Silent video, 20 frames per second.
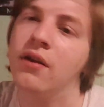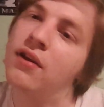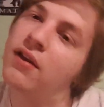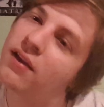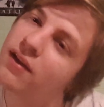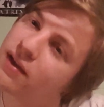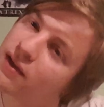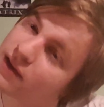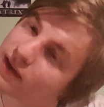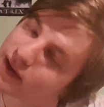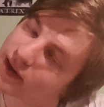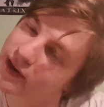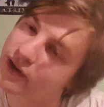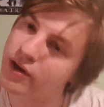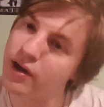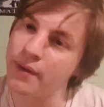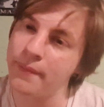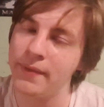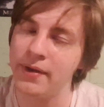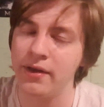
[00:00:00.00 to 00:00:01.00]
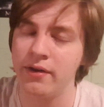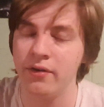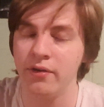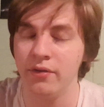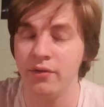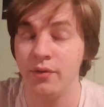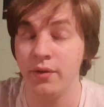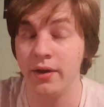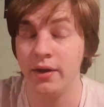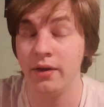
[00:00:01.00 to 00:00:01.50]
I gotta crack my neck real
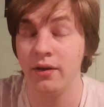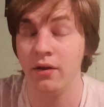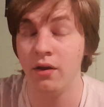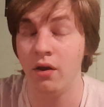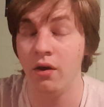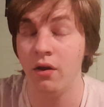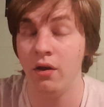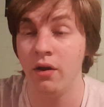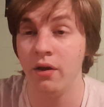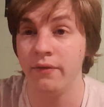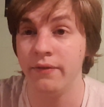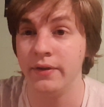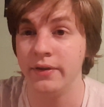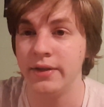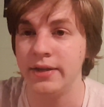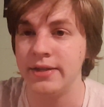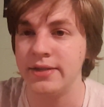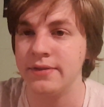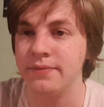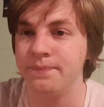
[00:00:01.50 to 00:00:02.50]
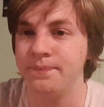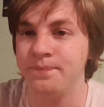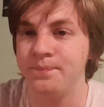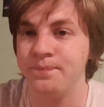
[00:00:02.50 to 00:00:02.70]
quick. Oh, I felt nice.